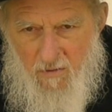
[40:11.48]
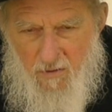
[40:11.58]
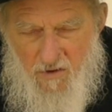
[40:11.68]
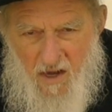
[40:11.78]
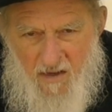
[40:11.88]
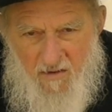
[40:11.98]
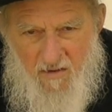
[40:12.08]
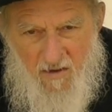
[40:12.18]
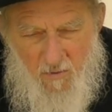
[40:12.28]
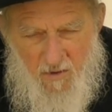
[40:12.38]
You can't
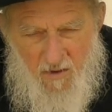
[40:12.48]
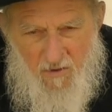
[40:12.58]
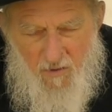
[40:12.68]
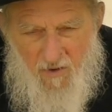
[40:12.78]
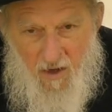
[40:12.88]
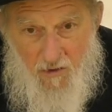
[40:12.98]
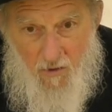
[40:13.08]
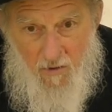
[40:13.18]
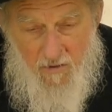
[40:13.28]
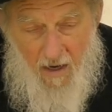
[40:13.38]
deal with it? You can't, you're
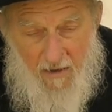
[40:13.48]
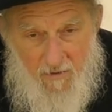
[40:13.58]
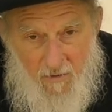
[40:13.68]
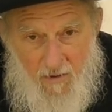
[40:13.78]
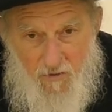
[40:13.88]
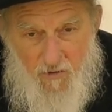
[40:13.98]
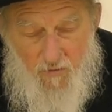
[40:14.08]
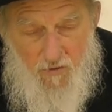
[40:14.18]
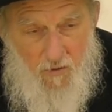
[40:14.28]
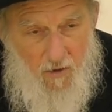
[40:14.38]
a doctor, and
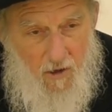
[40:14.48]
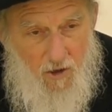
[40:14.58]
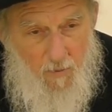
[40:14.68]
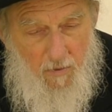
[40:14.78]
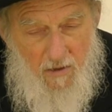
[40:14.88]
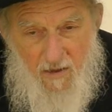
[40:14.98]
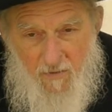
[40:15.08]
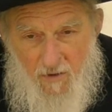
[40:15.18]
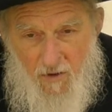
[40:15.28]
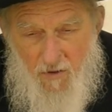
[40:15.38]
you believe
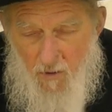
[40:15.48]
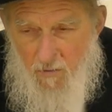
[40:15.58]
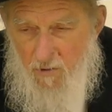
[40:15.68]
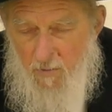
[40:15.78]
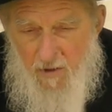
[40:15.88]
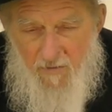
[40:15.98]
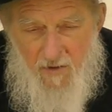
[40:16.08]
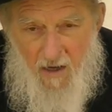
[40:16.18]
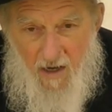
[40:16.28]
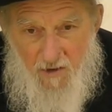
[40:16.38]
in the Torah, you believe in
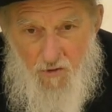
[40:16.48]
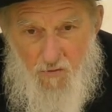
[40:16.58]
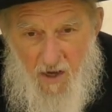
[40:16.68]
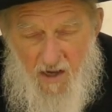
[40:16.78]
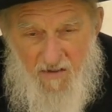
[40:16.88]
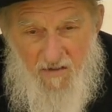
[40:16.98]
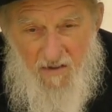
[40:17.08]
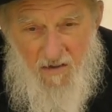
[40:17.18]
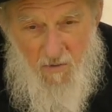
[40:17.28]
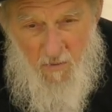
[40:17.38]
God, and you can't
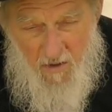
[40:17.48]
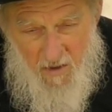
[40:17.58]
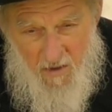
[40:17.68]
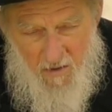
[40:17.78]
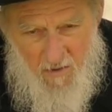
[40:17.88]
deal with it?